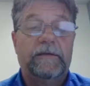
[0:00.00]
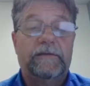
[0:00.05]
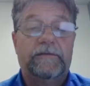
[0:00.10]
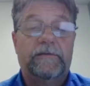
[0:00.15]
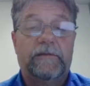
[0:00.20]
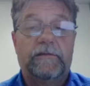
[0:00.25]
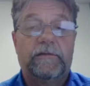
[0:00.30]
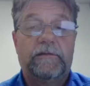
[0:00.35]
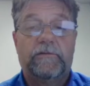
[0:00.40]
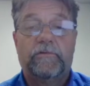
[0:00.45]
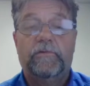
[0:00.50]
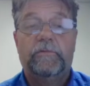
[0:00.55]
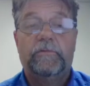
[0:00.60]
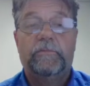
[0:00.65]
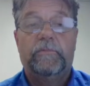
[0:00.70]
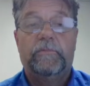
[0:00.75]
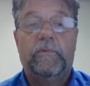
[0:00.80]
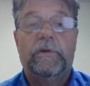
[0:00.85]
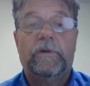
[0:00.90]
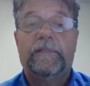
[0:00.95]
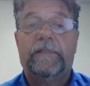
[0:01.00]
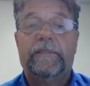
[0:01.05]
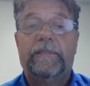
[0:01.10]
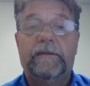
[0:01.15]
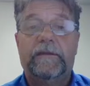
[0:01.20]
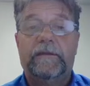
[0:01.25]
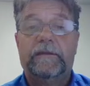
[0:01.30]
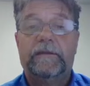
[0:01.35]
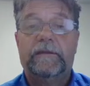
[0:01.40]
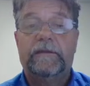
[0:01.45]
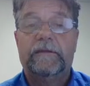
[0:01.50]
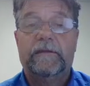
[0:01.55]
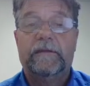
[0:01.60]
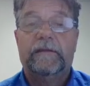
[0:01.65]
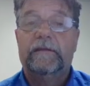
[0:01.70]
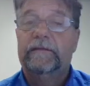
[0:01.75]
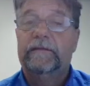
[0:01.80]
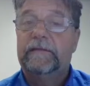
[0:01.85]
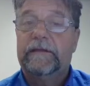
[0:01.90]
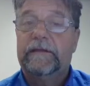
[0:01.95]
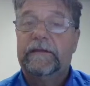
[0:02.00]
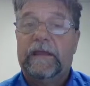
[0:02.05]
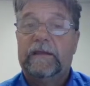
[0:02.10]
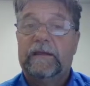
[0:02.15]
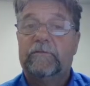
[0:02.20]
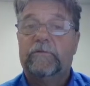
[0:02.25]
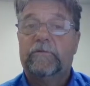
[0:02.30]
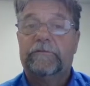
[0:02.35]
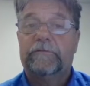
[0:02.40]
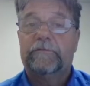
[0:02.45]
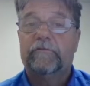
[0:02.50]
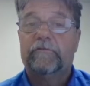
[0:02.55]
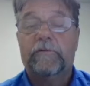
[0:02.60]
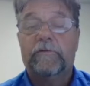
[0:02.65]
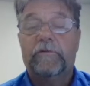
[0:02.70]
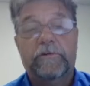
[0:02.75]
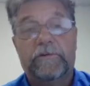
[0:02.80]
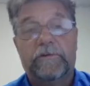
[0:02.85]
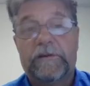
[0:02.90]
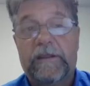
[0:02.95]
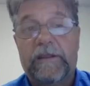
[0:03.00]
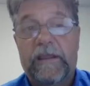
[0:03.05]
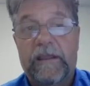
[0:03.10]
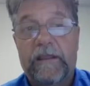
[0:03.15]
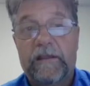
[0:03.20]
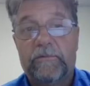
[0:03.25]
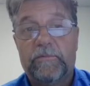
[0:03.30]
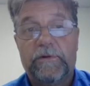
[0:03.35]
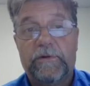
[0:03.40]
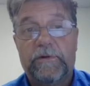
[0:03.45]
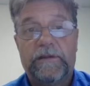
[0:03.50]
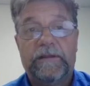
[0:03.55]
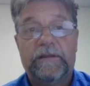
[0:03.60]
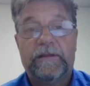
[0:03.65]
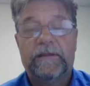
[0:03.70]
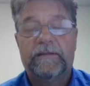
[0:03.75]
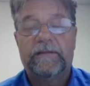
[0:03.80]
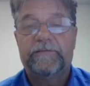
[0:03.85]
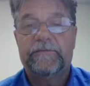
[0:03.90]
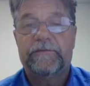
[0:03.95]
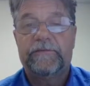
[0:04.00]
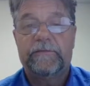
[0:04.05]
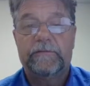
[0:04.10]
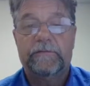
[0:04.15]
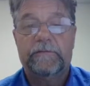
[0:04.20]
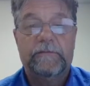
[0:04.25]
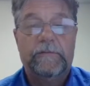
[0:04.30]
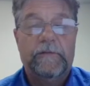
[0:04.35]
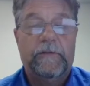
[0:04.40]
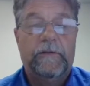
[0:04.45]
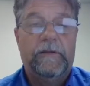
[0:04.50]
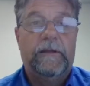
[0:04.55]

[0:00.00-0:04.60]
to the group. One thing that can work for you or can work against you